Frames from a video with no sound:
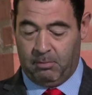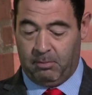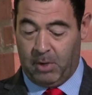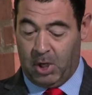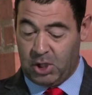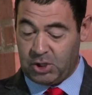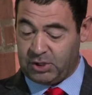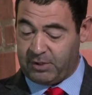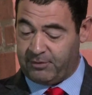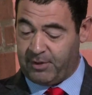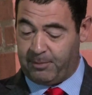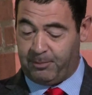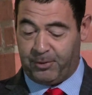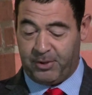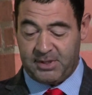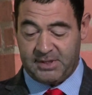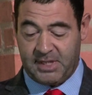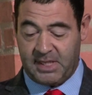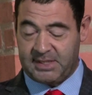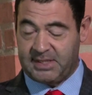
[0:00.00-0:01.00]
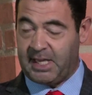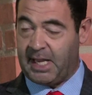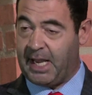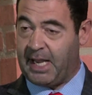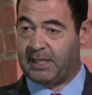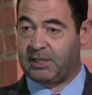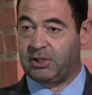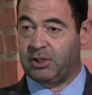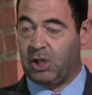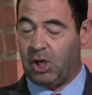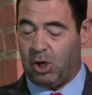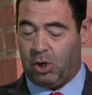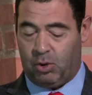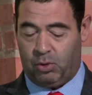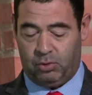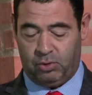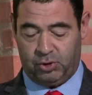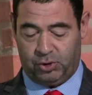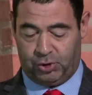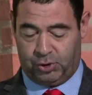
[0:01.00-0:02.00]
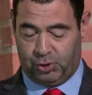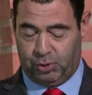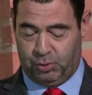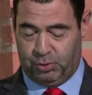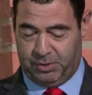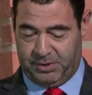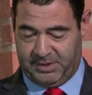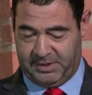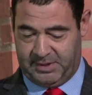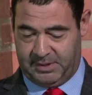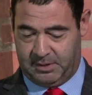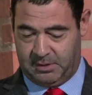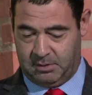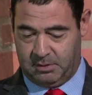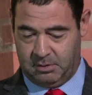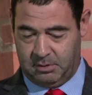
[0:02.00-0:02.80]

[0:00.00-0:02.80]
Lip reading: most of the prisoners had no shoes.